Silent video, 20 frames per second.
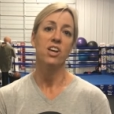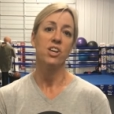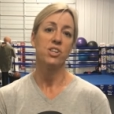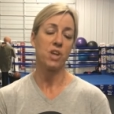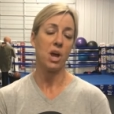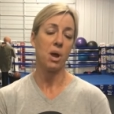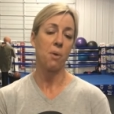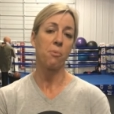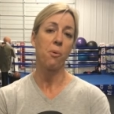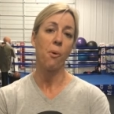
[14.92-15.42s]
So
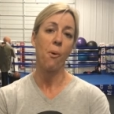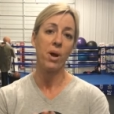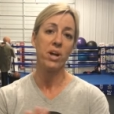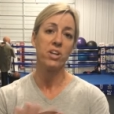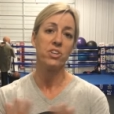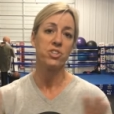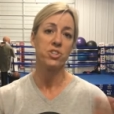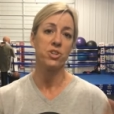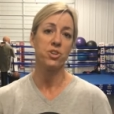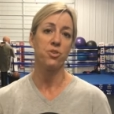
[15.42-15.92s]
I'm going
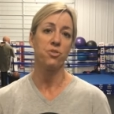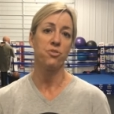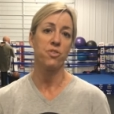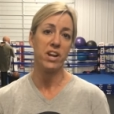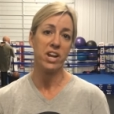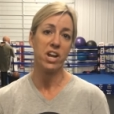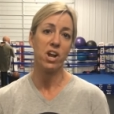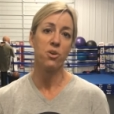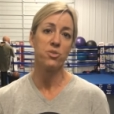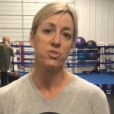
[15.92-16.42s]
to
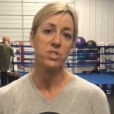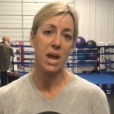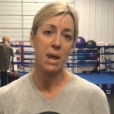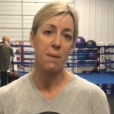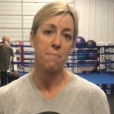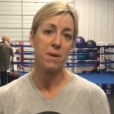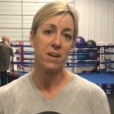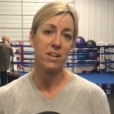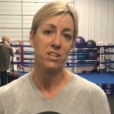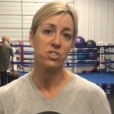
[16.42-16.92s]

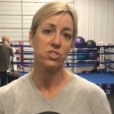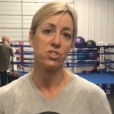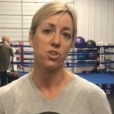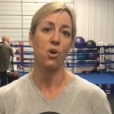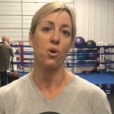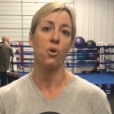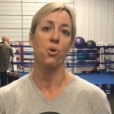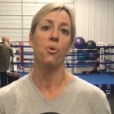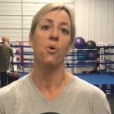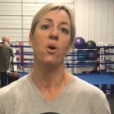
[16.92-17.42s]
videotape it,
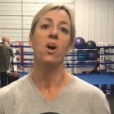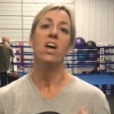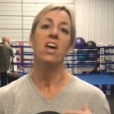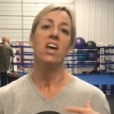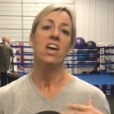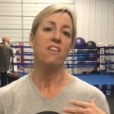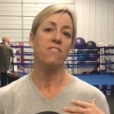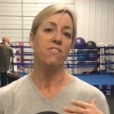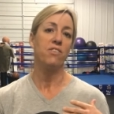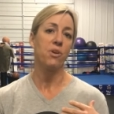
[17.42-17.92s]
so
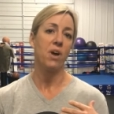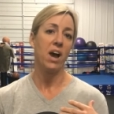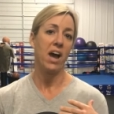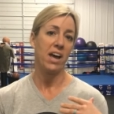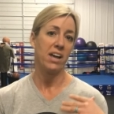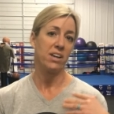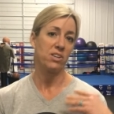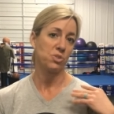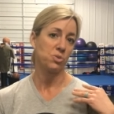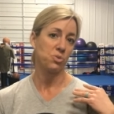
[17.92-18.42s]
if you
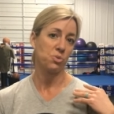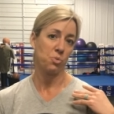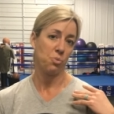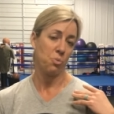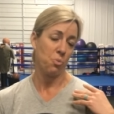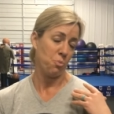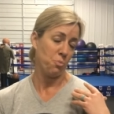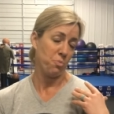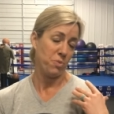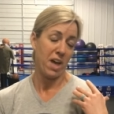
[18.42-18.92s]
guys
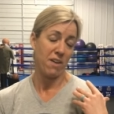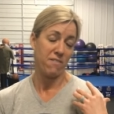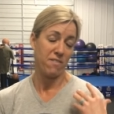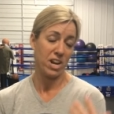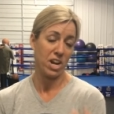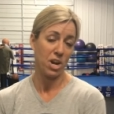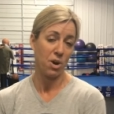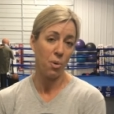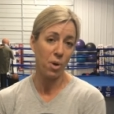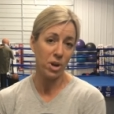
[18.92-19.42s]
have
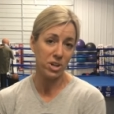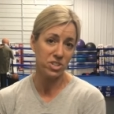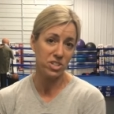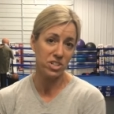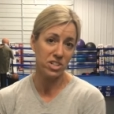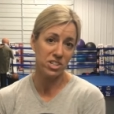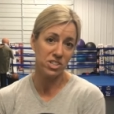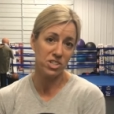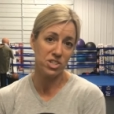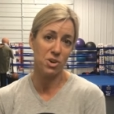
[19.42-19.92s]
any
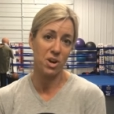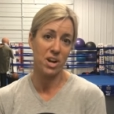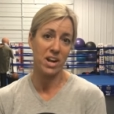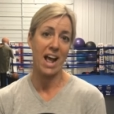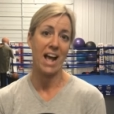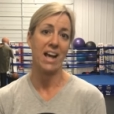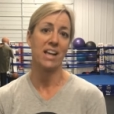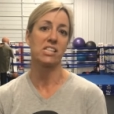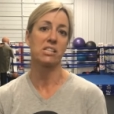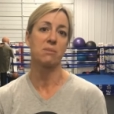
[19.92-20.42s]
questions, you can
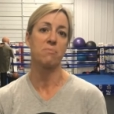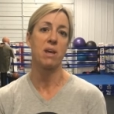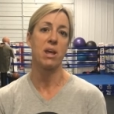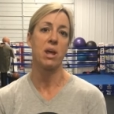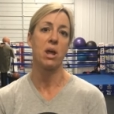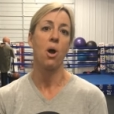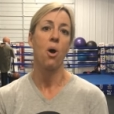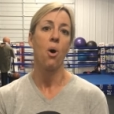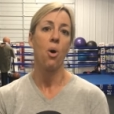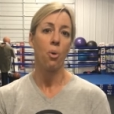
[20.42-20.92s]
ask
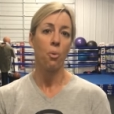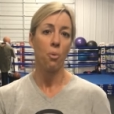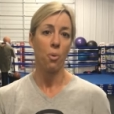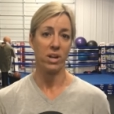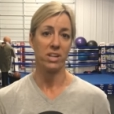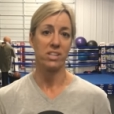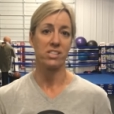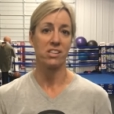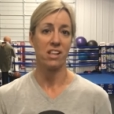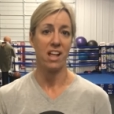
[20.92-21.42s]
me what
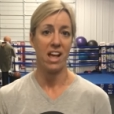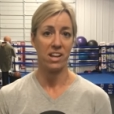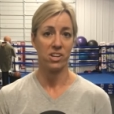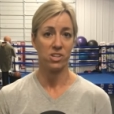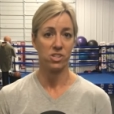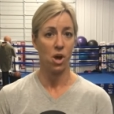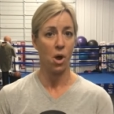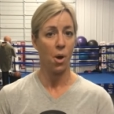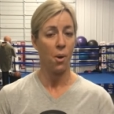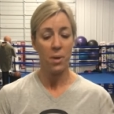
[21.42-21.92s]
it's like.
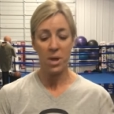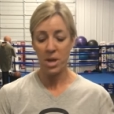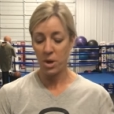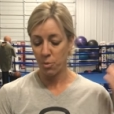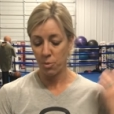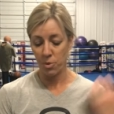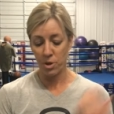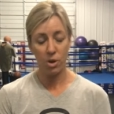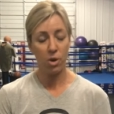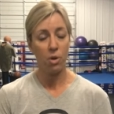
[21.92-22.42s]
So
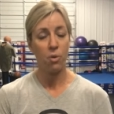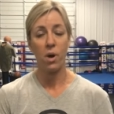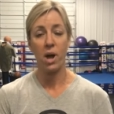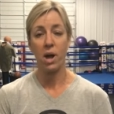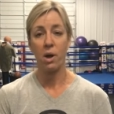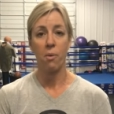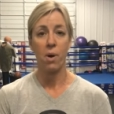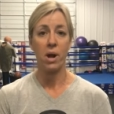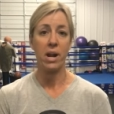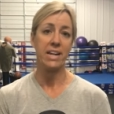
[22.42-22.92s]
real
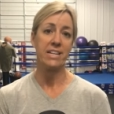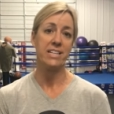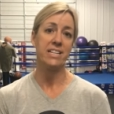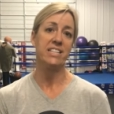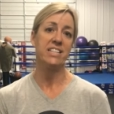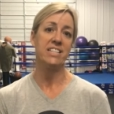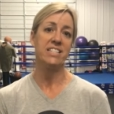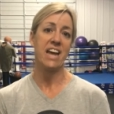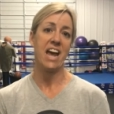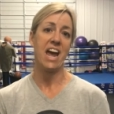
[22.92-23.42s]
quick, what I did
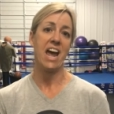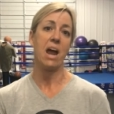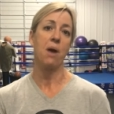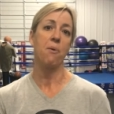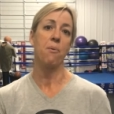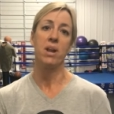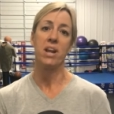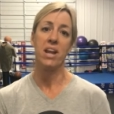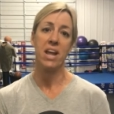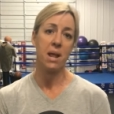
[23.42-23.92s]
today, I
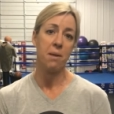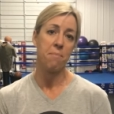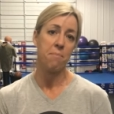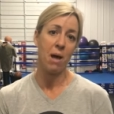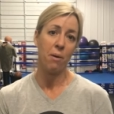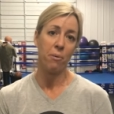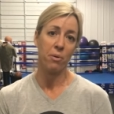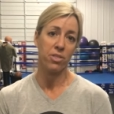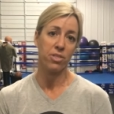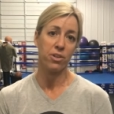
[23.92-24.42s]
went in,
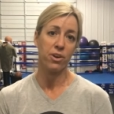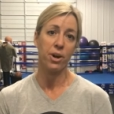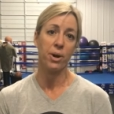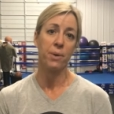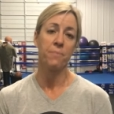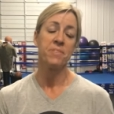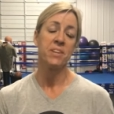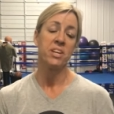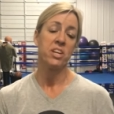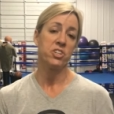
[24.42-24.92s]
met with
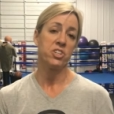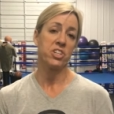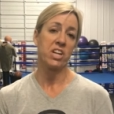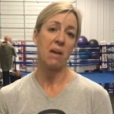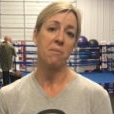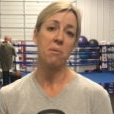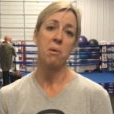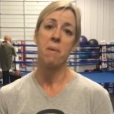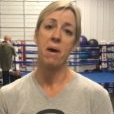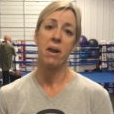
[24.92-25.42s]
her, she
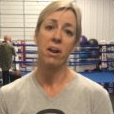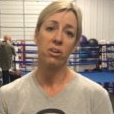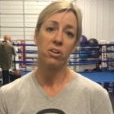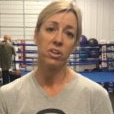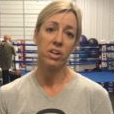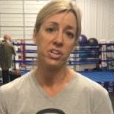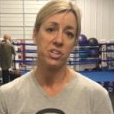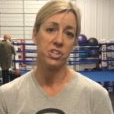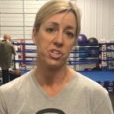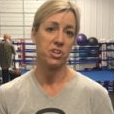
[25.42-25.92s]
got my medical
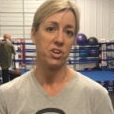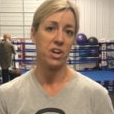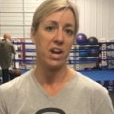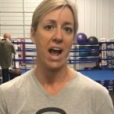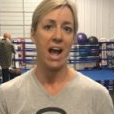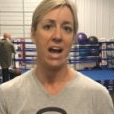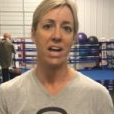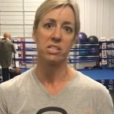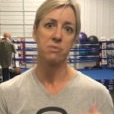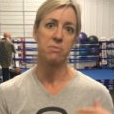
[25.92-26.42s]
history,
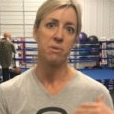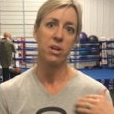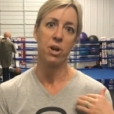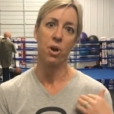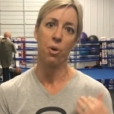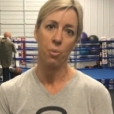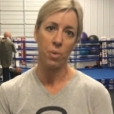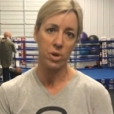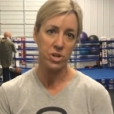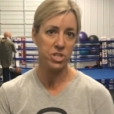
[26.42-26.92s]
asked me, you
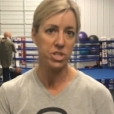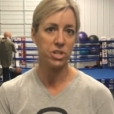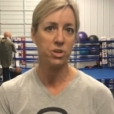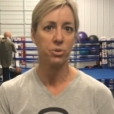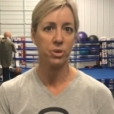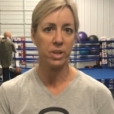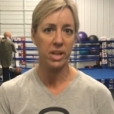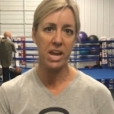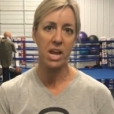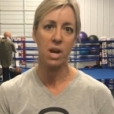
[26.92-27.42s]
know, when do you
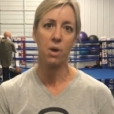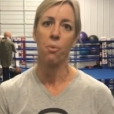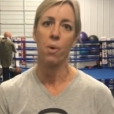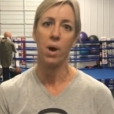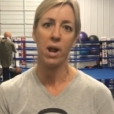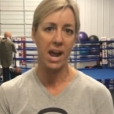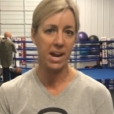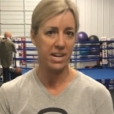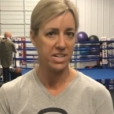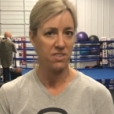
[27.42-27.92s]
leak,
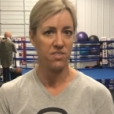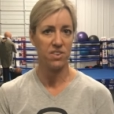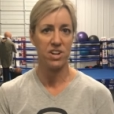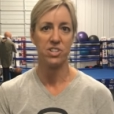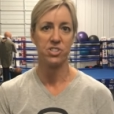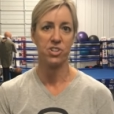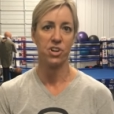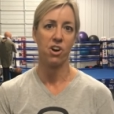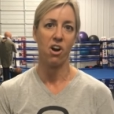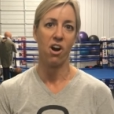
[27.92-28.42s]
what
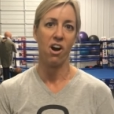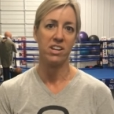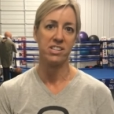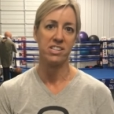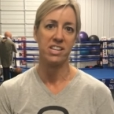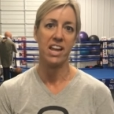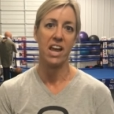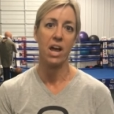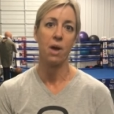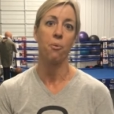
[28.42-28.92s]
activities are
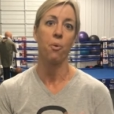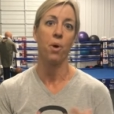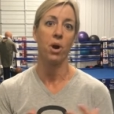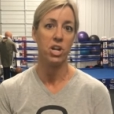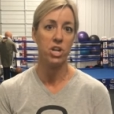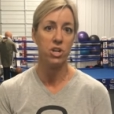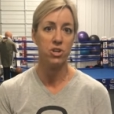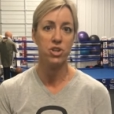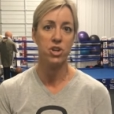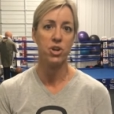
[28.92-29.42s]
causing it, what
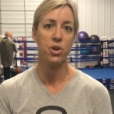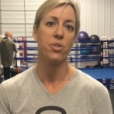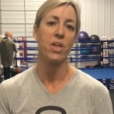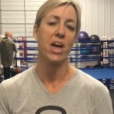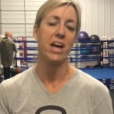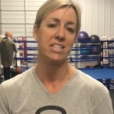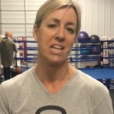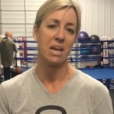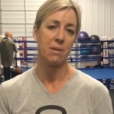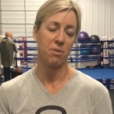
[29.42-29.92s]
do you do,
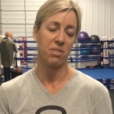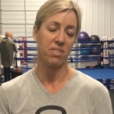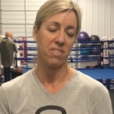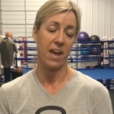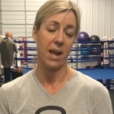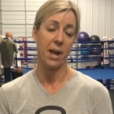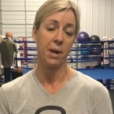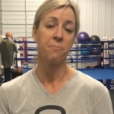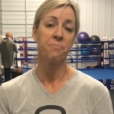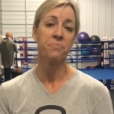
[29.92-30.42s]
that type of
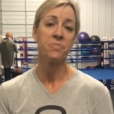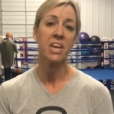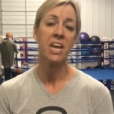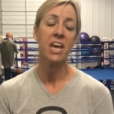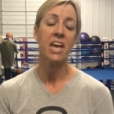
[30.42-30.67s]
thing.